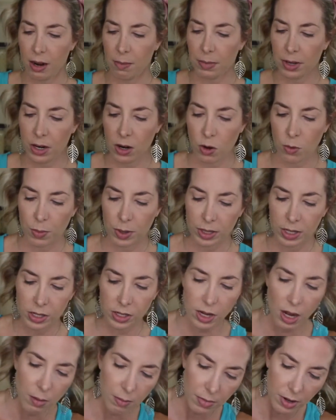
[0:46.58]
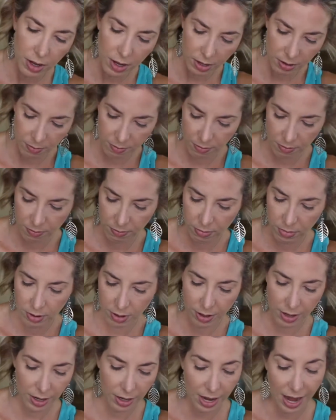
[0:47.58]
I'm gonna open this up.
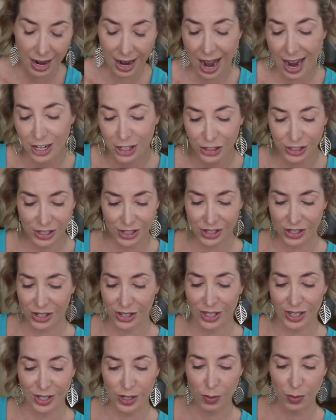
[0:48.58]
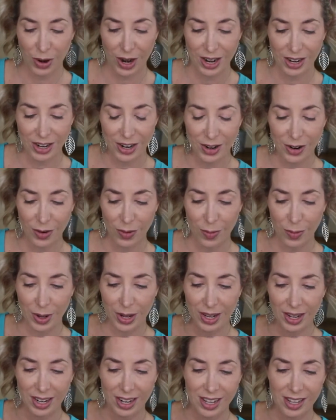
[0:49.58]
It actually still looks brand new,
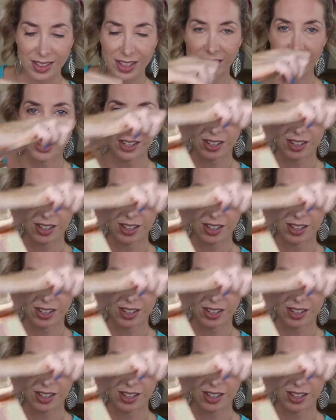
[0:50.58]
but this